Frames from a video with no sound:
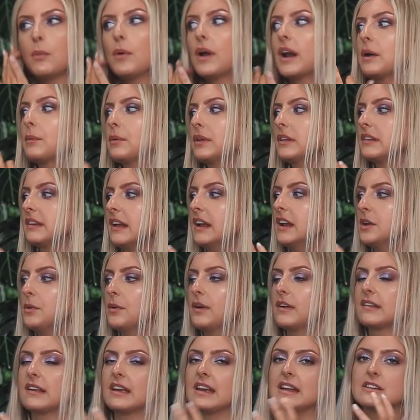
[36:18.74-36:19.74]
what I will tell you
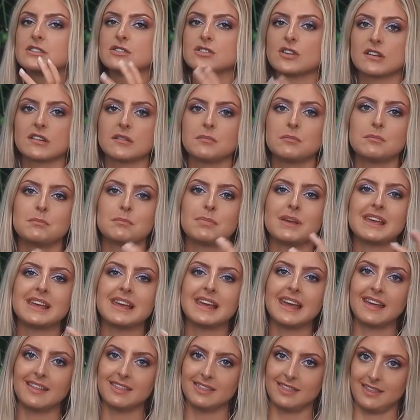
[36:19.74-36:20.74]
is it doesn't
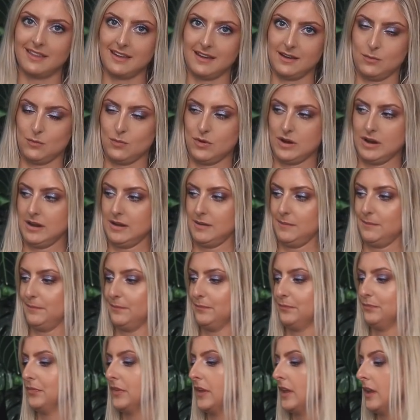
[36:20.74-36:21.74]
begin that way.
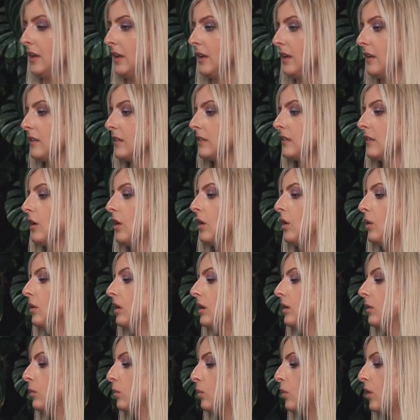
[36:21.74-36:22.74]

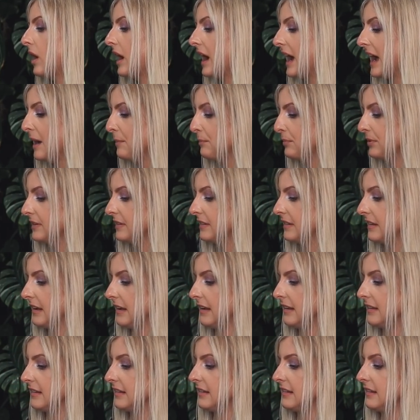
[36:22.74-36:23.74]
So what happens
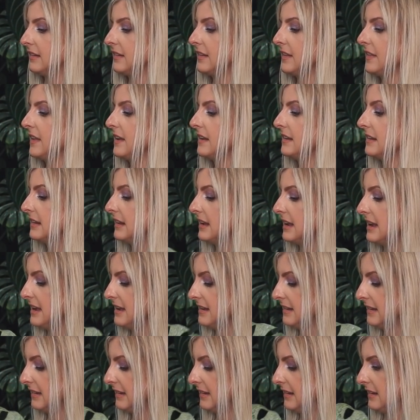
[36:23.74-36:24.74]
is, so this
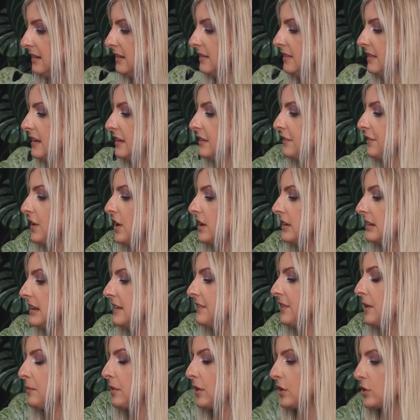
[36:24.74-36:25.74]
is, this first
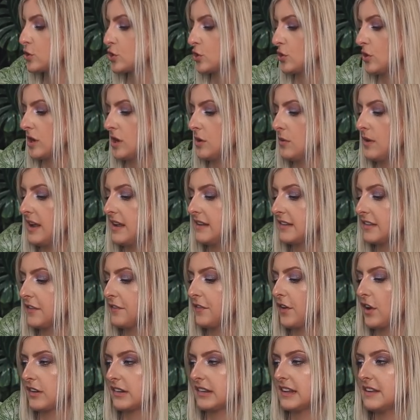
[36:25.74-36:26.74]
leaf I'm going to show you is the
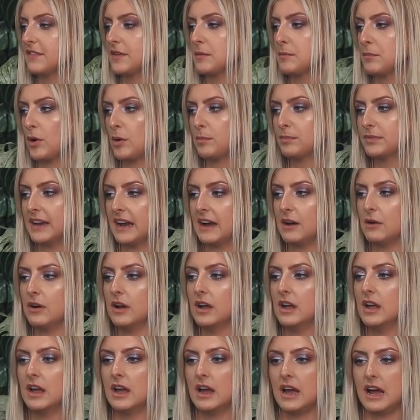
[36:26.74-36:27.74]
first leaf that popped out.
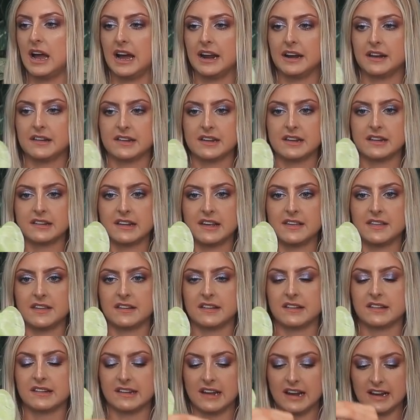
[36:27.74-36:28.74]
And as you can see, this
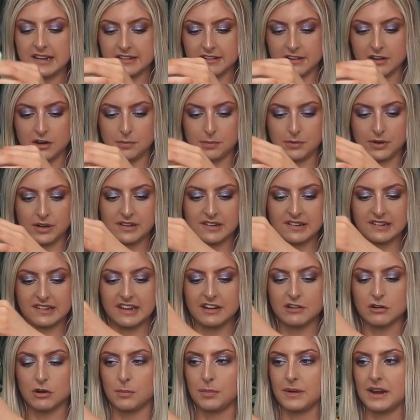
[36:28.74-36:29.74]
is sizing up
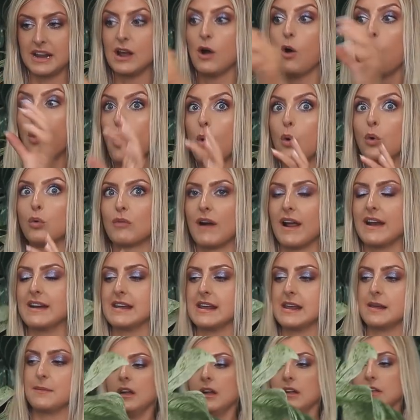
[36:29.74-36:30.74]
considerably
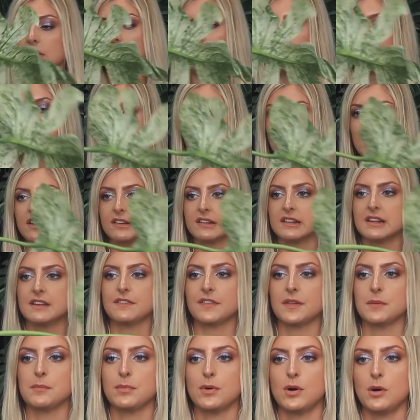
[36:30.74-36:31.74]
already. So the first
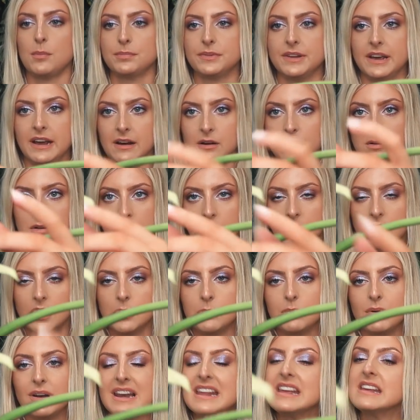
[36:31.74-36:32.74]
leaf that popped out,
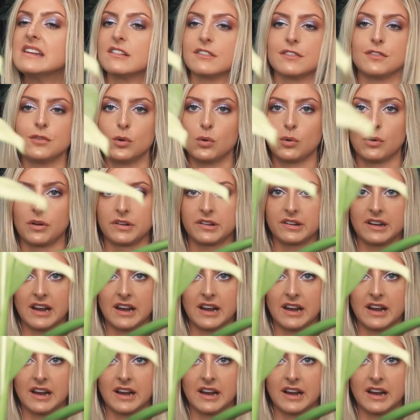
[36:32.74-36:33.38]
please focus